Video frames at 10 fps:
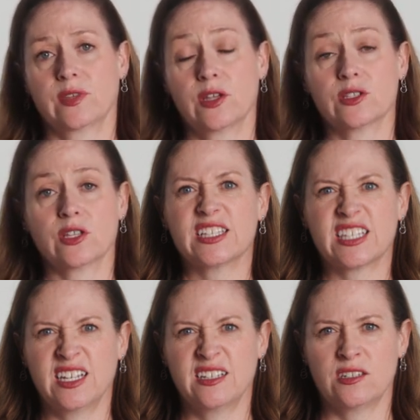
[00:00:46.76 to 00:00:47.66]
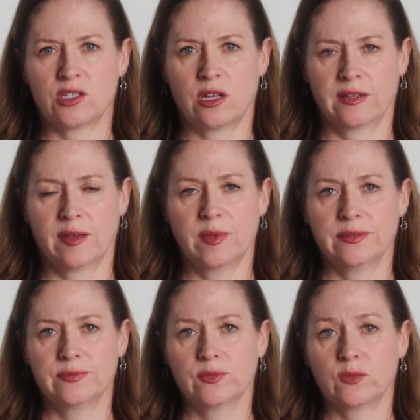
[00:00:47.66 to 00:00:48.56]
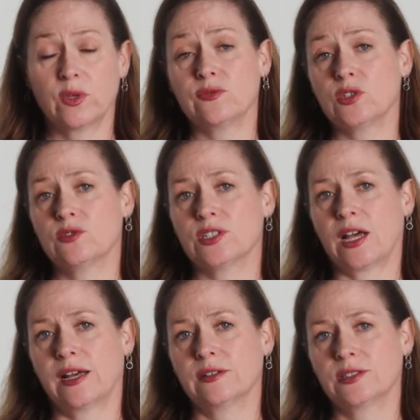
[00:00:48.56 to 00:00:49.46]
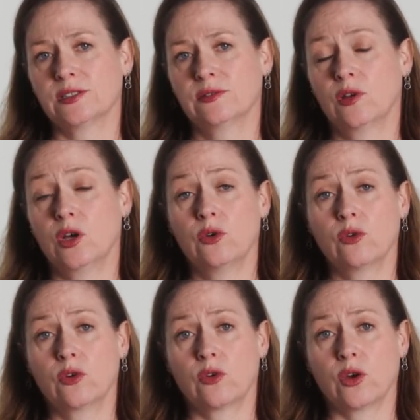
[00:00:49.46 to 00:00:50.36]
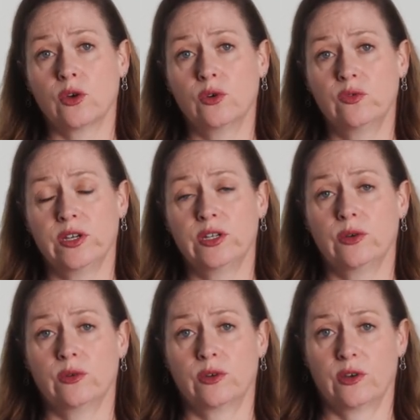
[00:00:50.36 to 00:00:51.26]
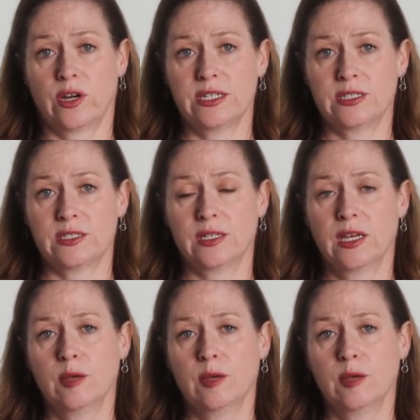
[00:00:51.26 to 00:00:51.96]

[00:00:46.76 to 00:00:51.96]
So let's get into Shaw Laminate. We have 2 styles, Oak Grove and Oak Crest.